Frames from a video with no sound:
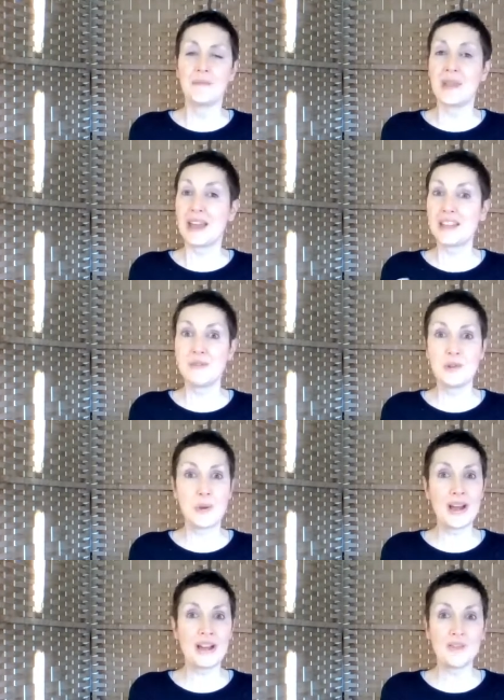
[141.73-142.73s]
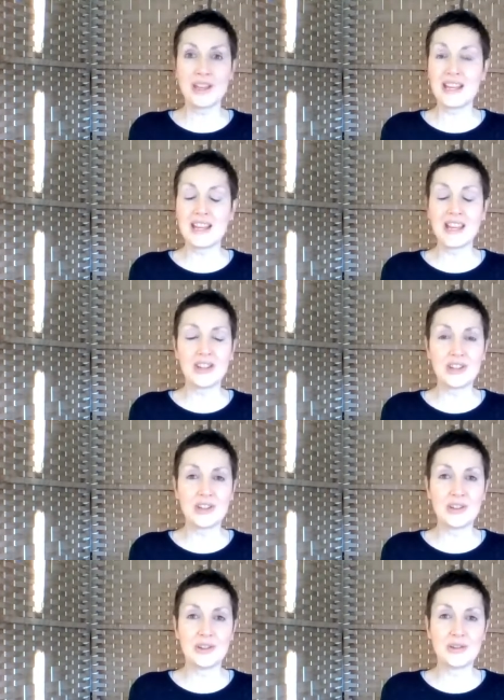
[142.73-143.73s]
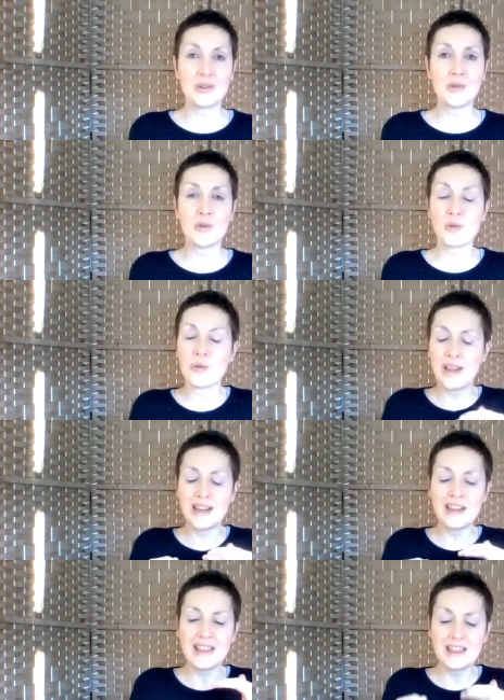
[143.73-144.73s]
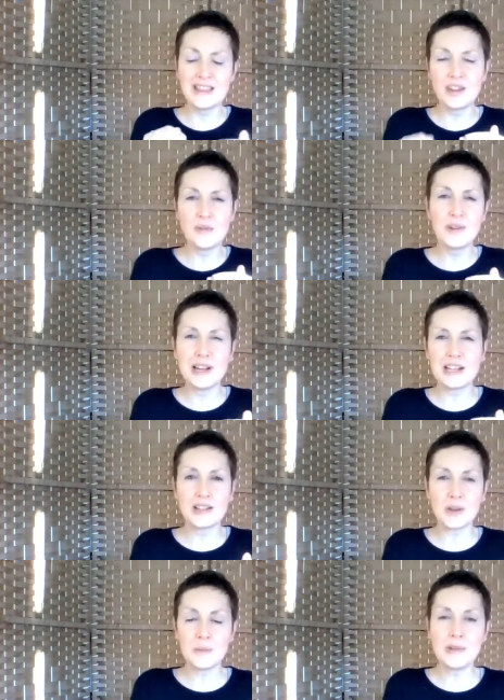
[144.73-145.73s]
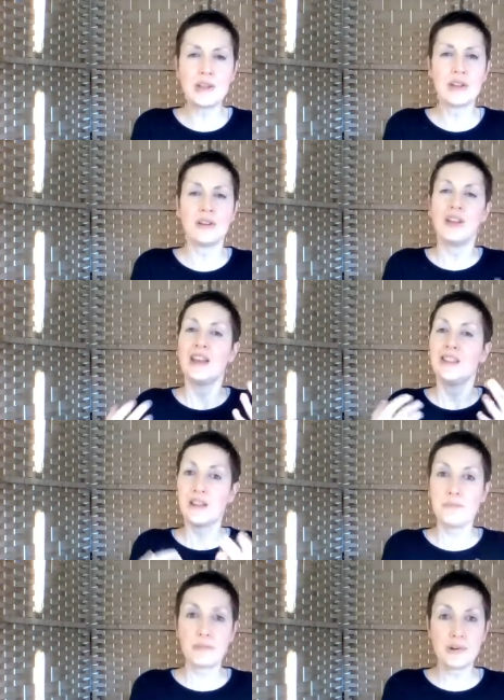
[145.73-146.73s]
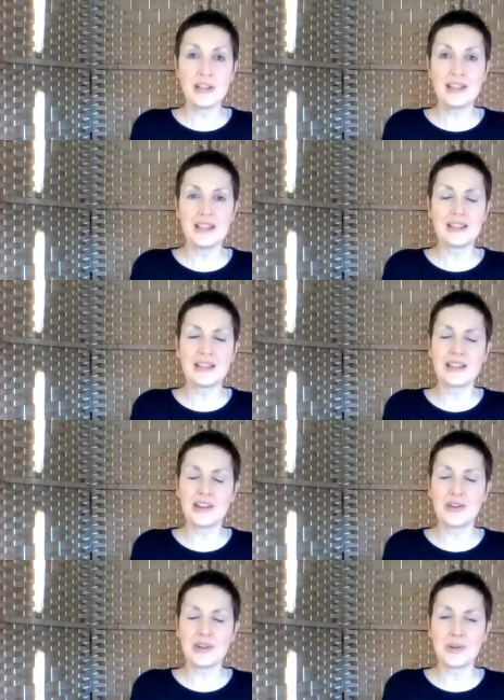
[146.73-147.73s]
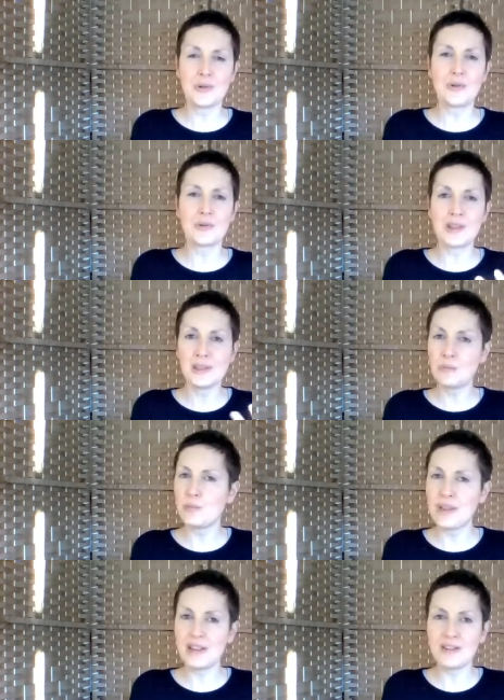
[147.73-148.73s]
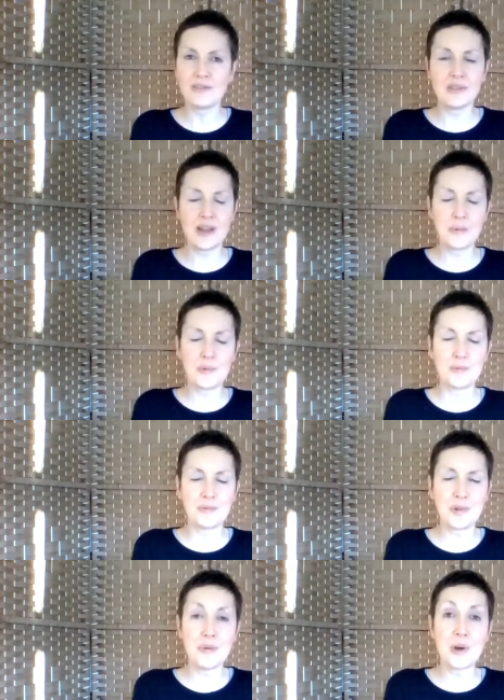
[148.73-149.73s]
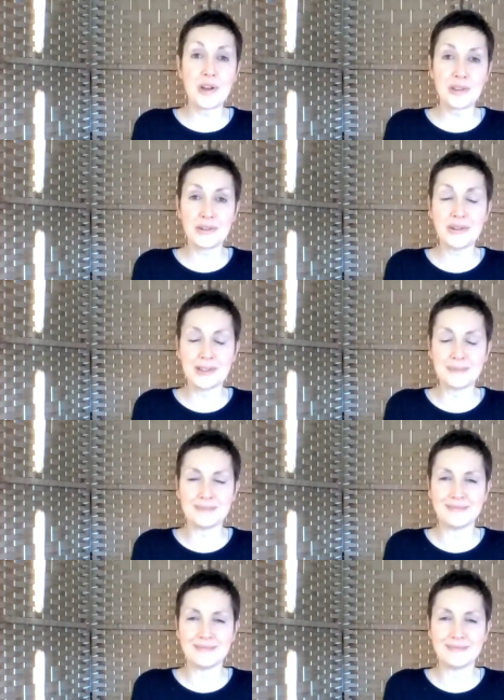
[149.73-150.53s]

And if you have any issues or anything that you feel is stopping you, and bring that to the coaching calls and we can help you work through them.